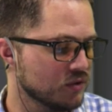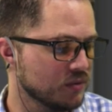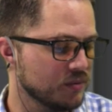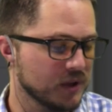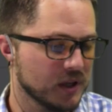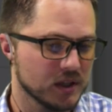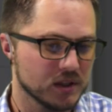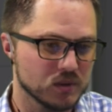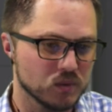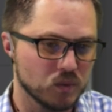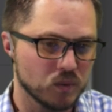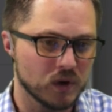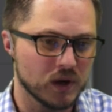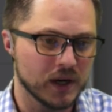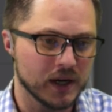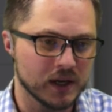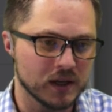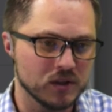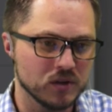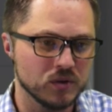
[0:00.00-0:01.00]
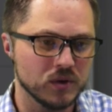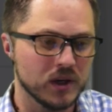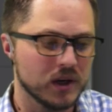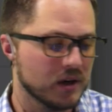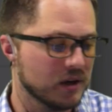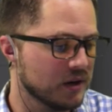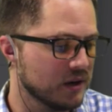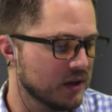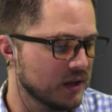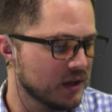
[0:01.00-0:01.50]
because what I can do
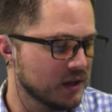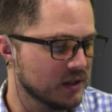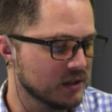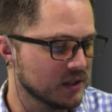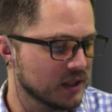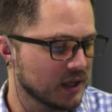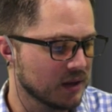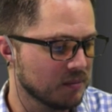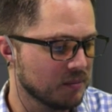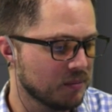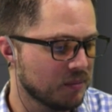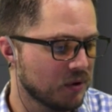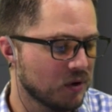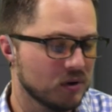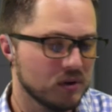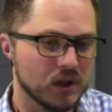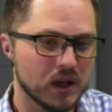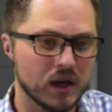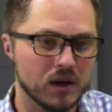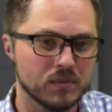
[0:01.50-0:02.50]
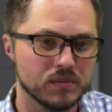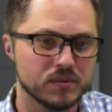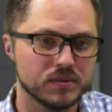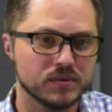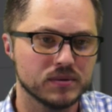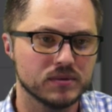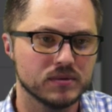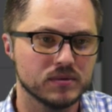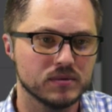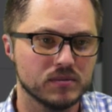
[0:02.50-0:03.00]
here is I can pull up
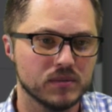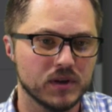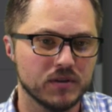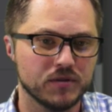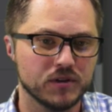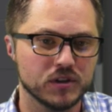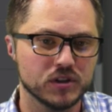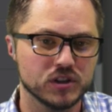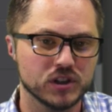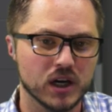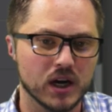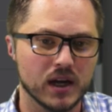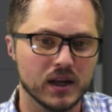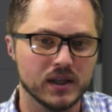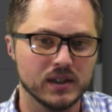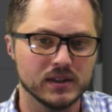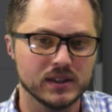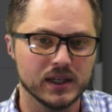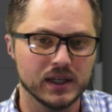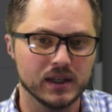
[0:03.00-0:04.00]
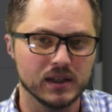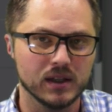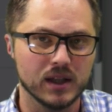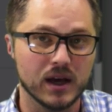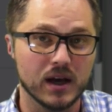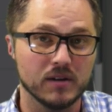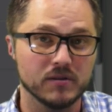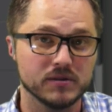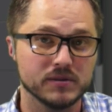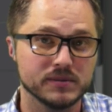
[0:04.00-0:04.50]
my first shot and take it
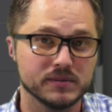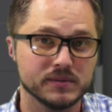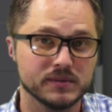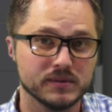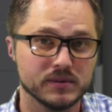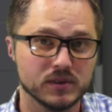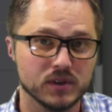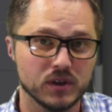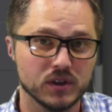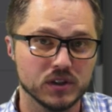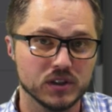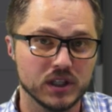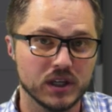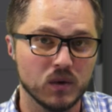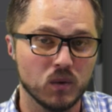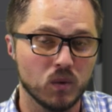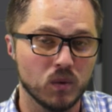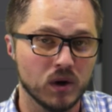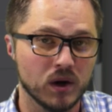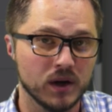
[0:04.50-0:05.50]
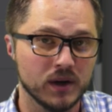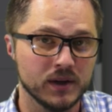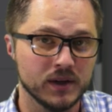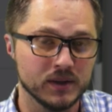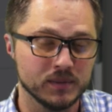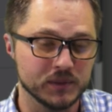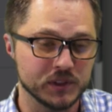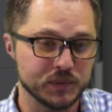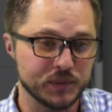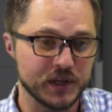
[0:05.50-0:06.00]
live. I just hit 1
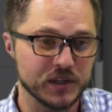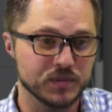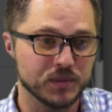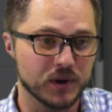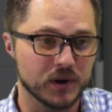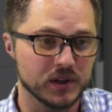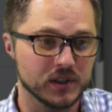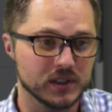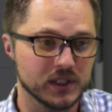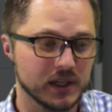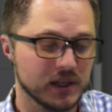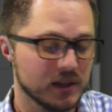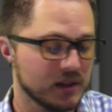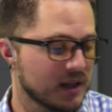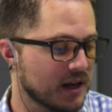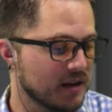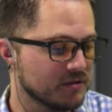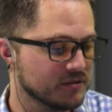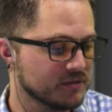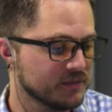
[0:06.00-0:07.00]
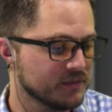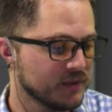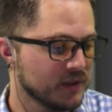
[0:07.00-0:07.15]
and my space bar to take it live.